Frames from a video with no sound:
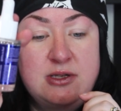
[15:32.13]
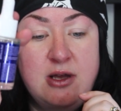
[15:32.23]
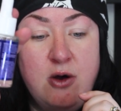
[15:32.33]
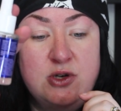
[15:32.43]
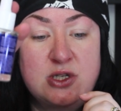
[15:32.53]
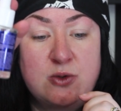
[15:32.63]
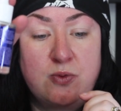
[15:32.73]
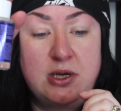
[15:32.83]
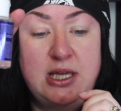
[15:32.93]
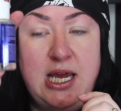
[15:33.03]
so just
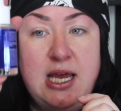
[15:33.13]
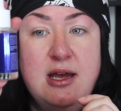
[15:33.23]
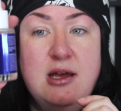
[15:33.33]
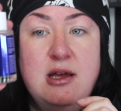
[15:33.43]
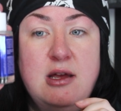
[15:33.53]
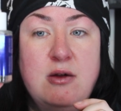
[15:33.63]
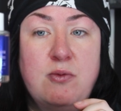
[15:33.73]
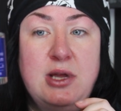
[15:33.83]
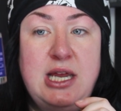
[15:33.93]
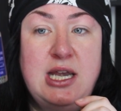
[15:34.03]
really
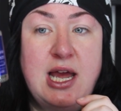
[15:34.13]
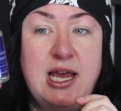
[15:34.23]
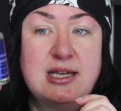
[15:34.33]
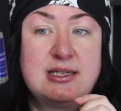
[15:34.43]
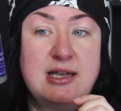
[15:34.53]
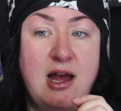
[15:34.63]
nice.